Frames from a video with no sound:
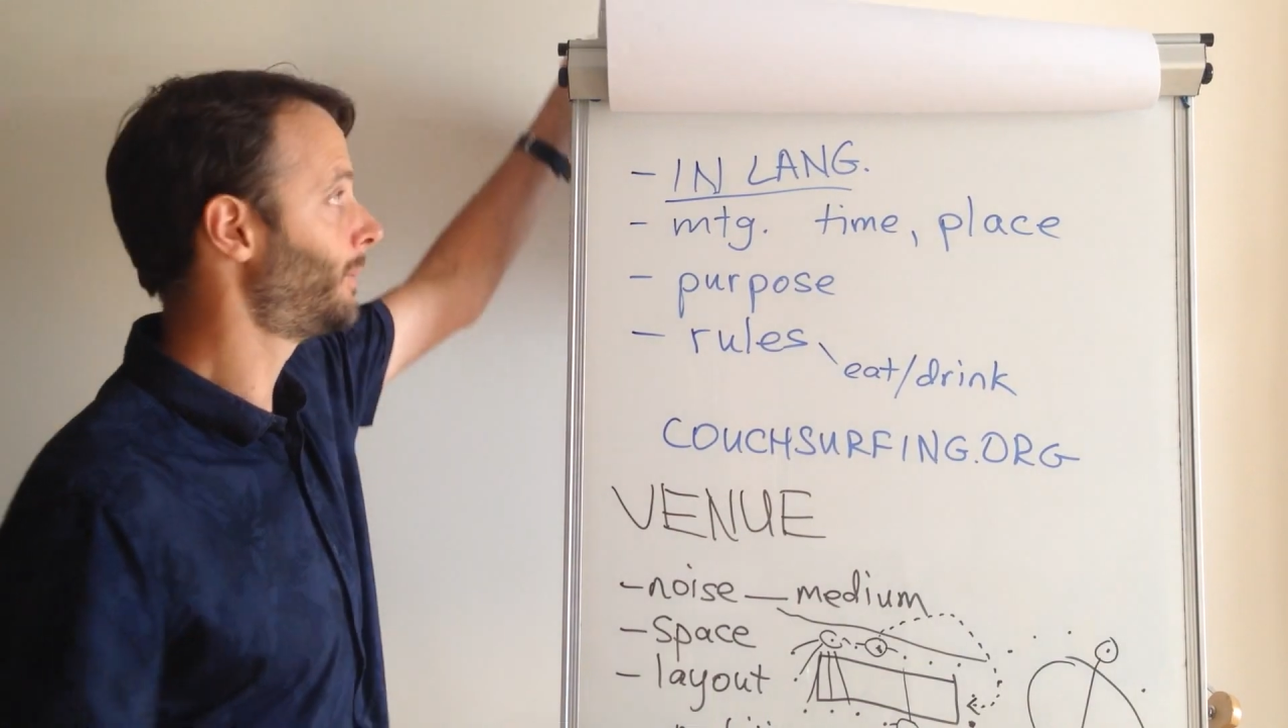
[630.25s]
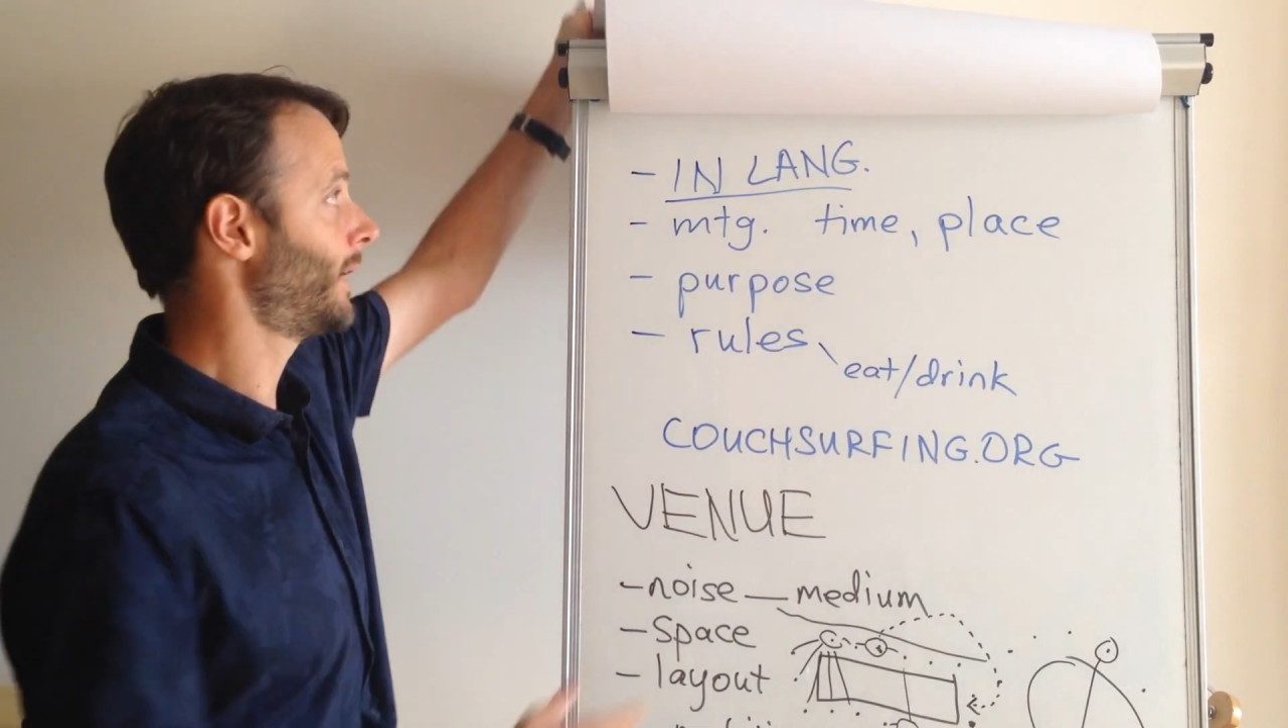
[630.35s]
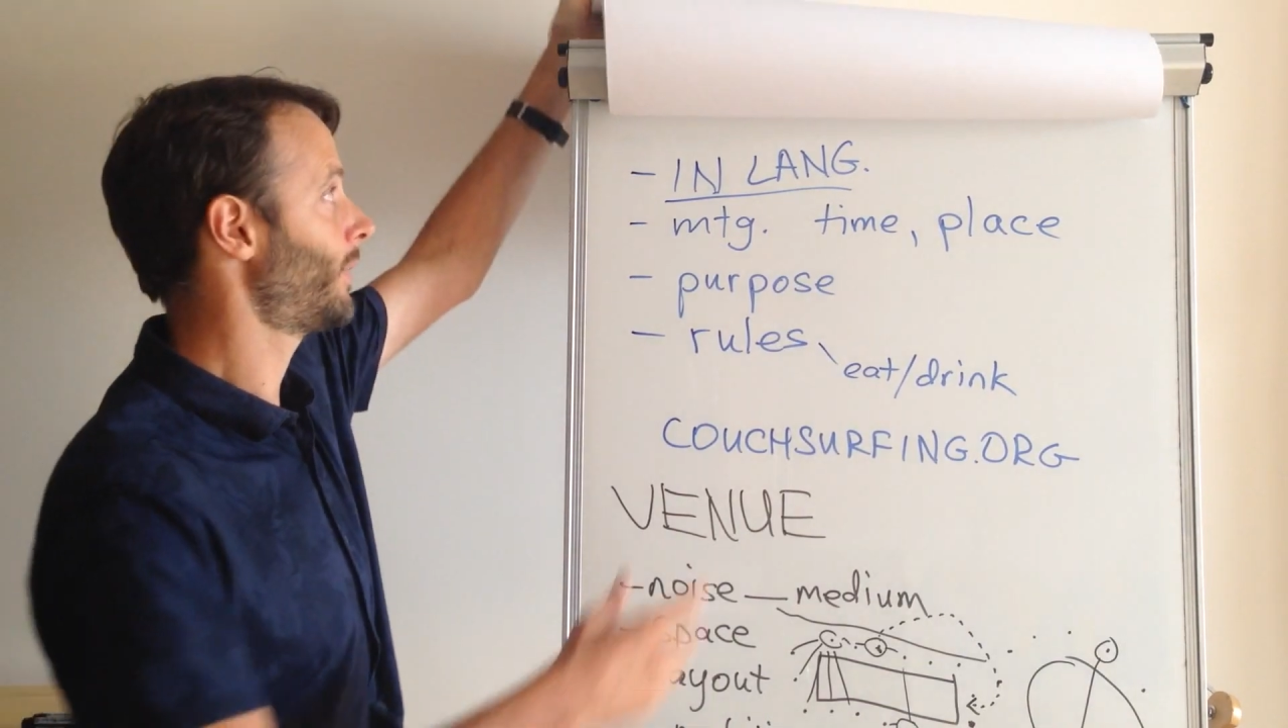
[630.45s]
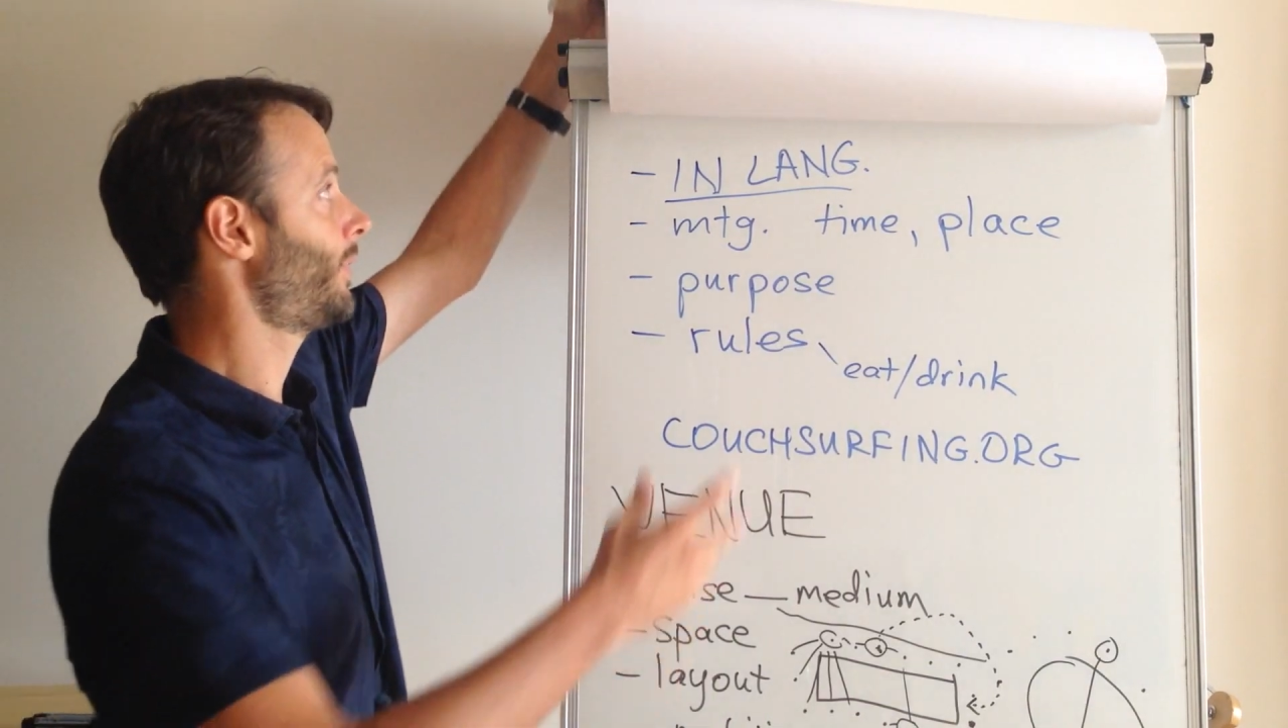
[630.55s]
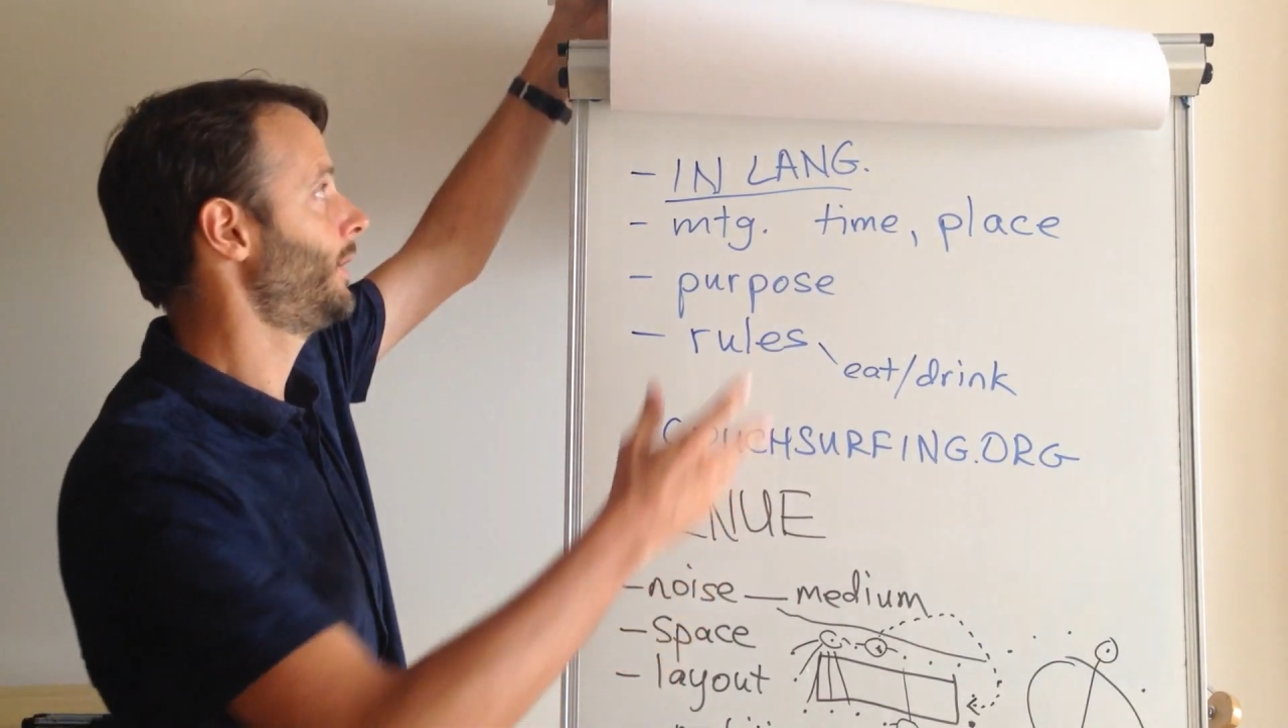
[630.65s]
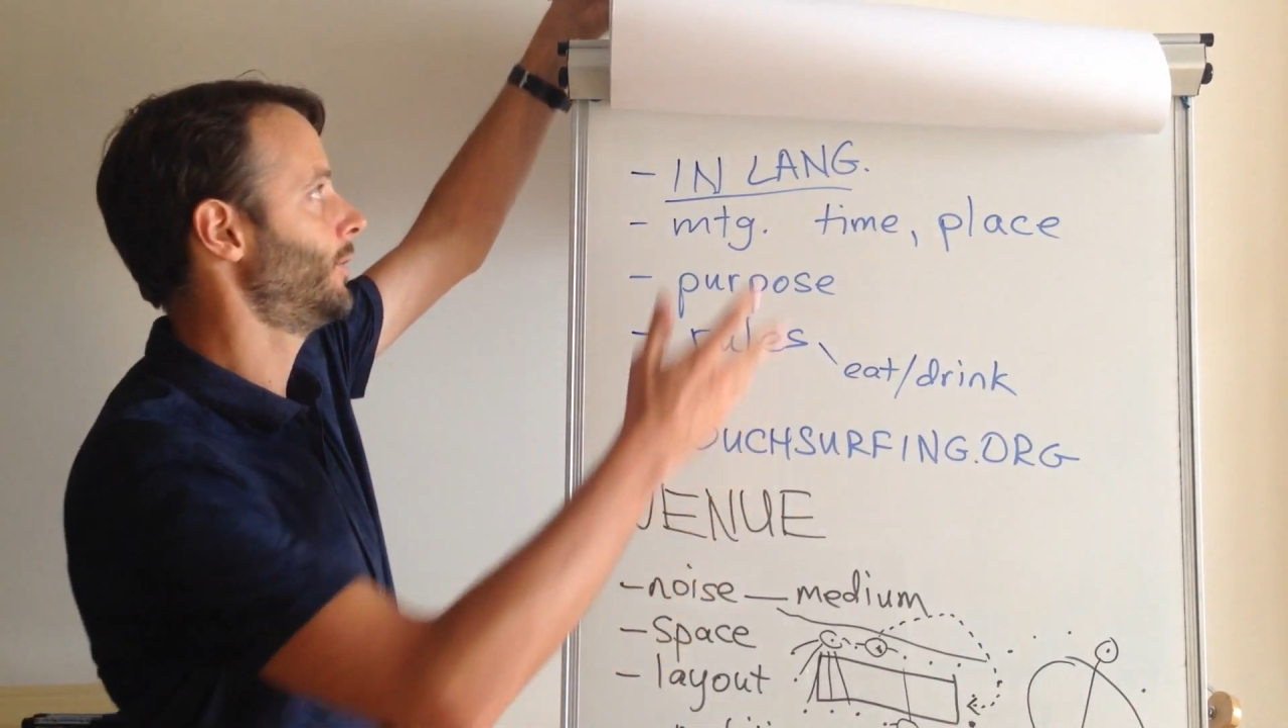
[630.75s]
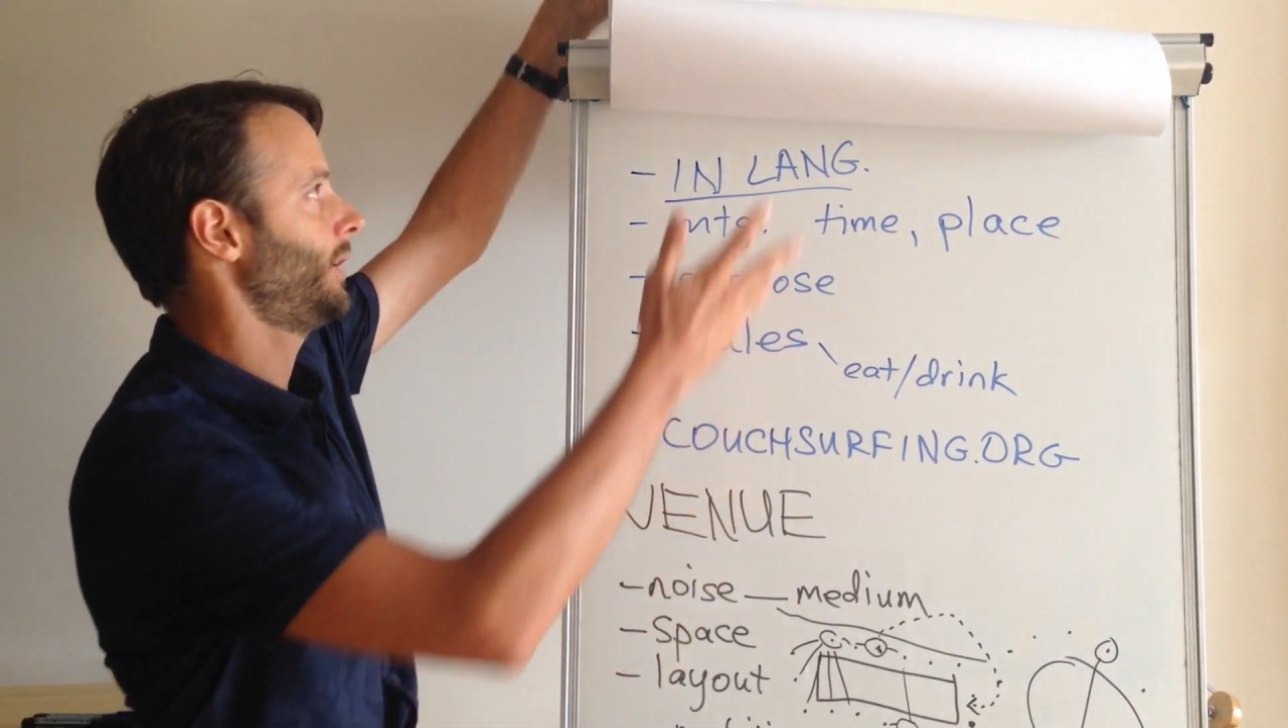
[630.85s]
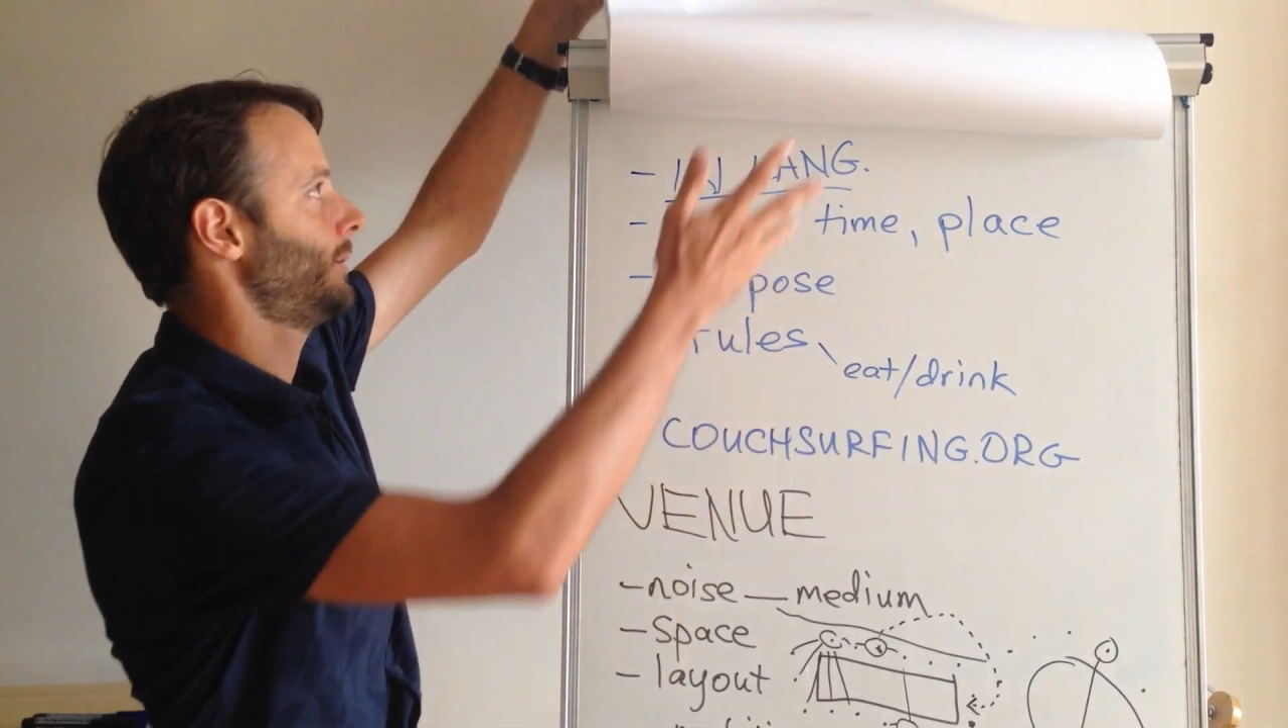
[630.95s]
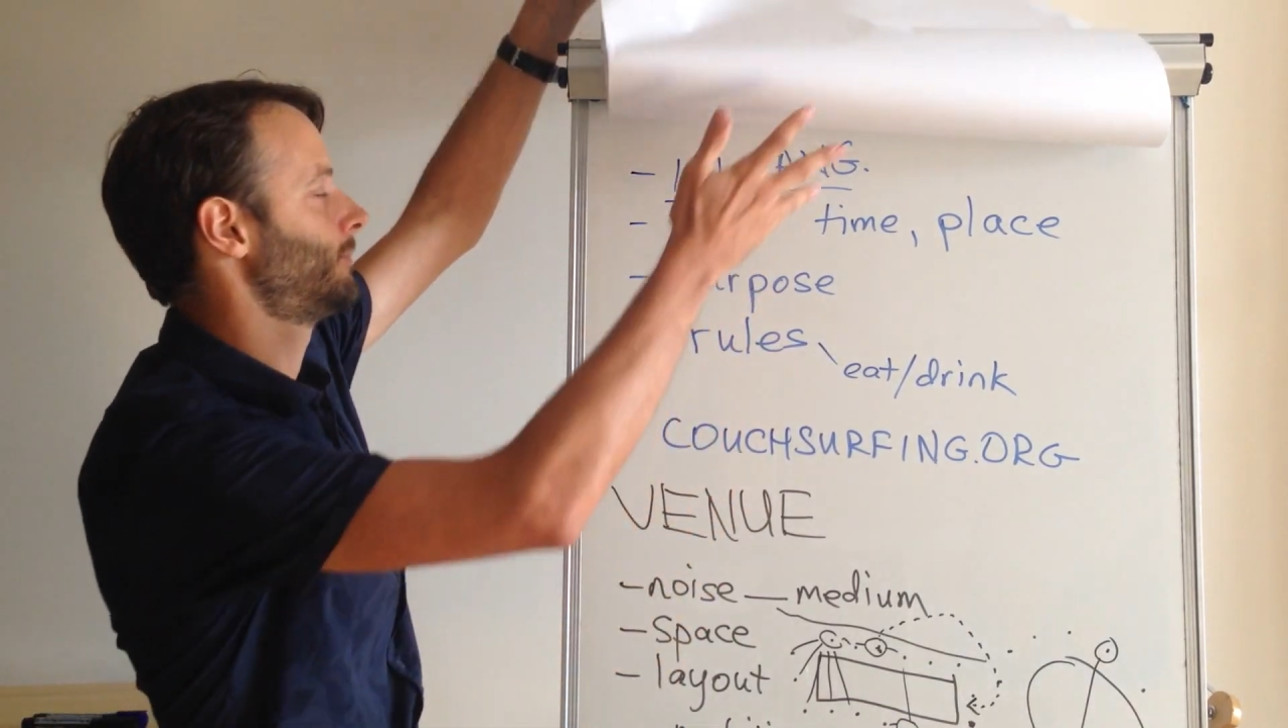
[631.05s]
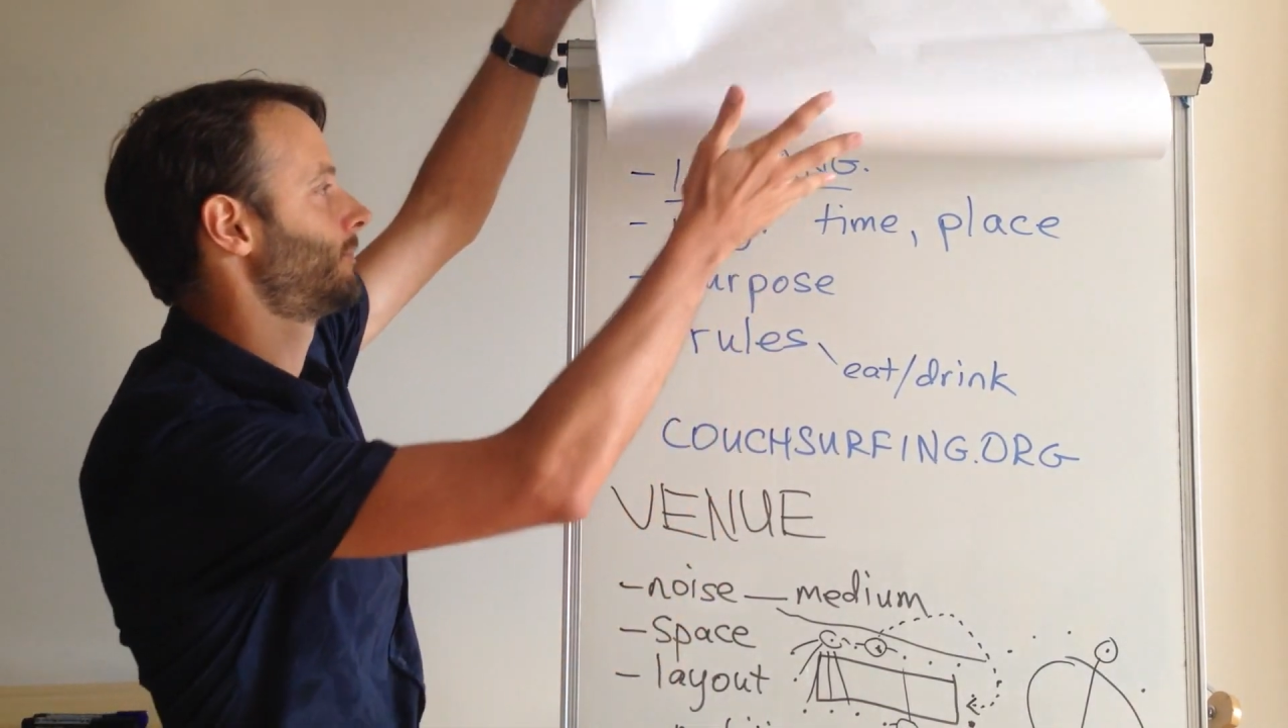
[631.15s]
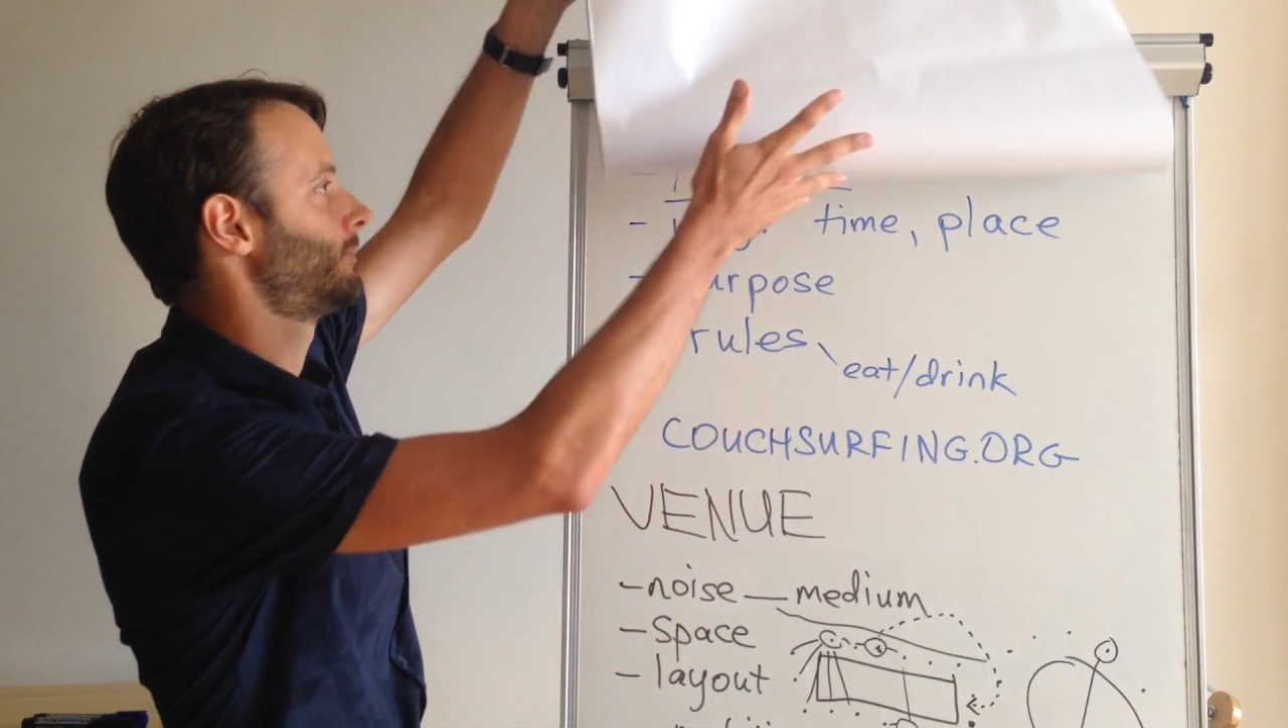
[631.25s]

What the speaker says: about theory.